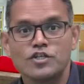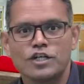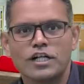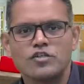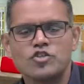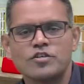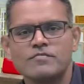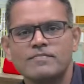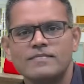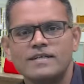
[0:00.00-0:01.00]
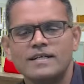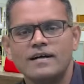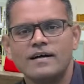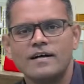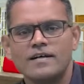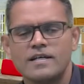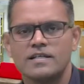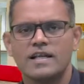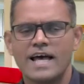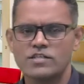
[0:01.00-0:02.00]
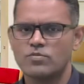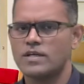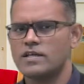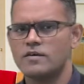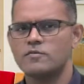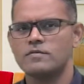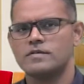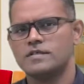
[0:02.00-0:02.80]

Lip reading: and Culture. In the last video,